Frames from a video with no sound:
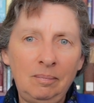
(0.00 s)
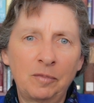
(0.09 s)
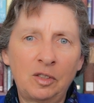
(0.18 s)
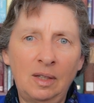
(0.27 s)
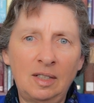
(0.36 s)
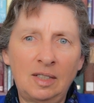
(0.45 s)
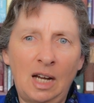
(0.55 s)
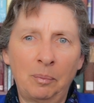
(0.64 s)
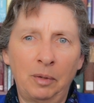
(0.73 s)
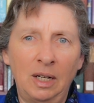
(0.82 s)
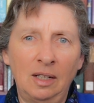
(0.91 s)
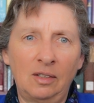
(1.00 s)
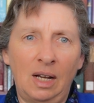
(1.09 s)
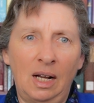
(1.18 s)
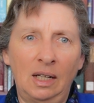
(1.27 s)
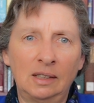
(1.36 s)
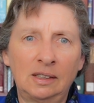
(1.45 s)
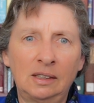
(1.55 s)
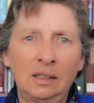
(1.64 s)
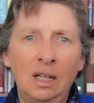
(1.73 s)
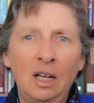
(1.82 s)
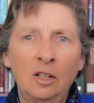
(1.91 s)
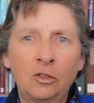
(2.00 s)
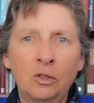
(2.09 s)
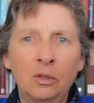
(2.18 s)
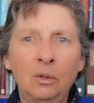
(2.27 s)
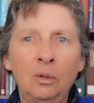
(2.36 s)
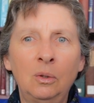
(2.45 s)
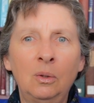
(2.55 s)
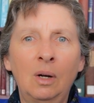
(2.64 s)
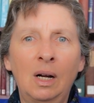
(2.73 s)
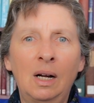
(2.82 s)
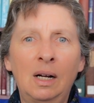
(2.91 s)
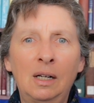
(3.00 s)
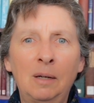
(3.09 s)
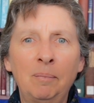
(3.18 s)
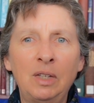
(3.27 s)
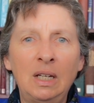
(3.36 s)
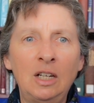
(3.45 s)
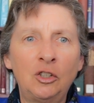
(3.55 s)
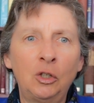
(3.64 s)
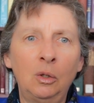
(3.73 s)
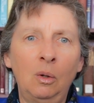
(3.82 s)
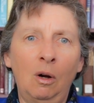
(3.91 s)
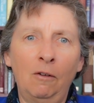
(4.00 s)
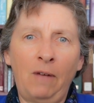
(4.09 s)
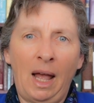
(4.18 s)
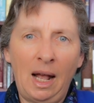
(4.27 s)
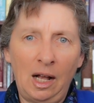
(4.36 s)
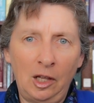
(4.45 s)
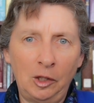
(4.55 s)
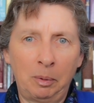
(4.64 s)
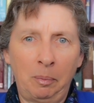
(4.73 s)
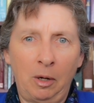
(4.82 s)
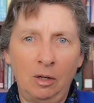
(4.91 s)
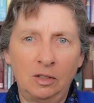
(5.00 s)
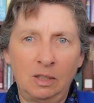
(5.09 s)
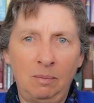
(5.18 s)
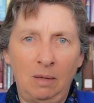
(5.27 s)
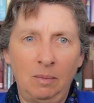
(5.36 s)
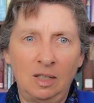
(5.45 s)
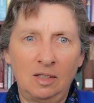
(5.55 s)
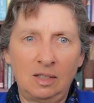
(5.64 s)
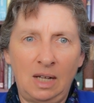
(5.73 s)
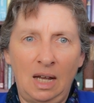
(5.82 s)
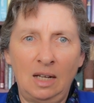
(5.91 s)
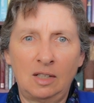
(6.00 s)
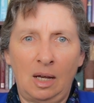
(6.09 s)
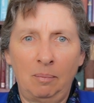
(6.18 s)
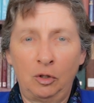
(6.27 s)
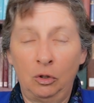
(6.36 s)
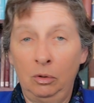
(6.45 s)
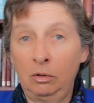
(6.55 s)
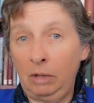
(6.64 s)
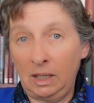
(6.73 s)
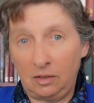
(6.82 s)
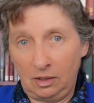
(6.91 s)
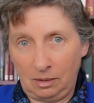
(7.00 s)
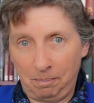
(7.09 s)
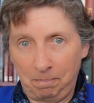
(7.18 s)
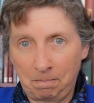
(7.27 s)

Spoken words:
So this now brings us to the issue of how the proposed amendment stands up to criticism.